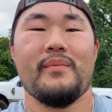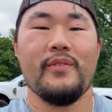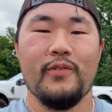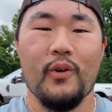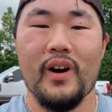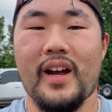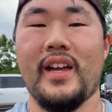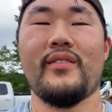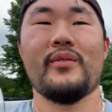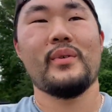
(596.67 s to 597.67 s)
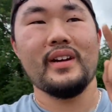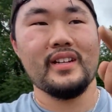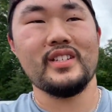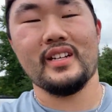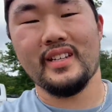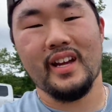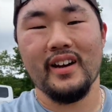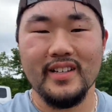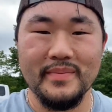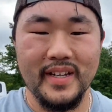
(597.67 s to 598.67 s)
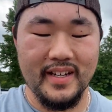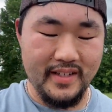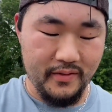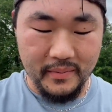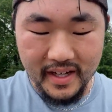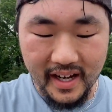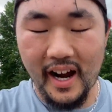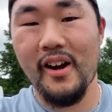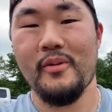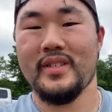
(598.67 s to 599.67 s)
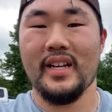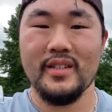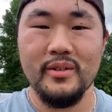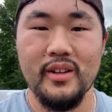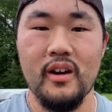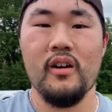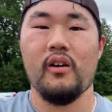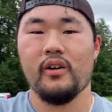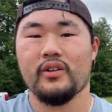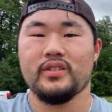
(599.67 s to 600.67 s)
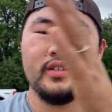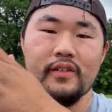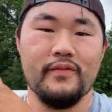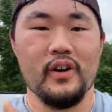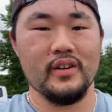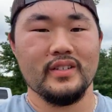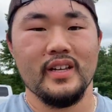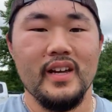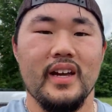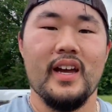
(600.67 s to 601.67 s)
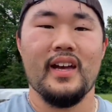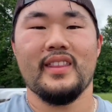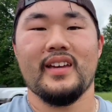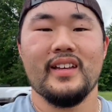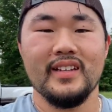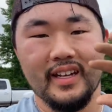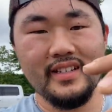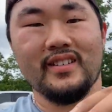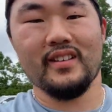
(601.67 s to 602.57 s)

before I even went and checked it out is because for me, I always like doing the hard stuff first and then getting to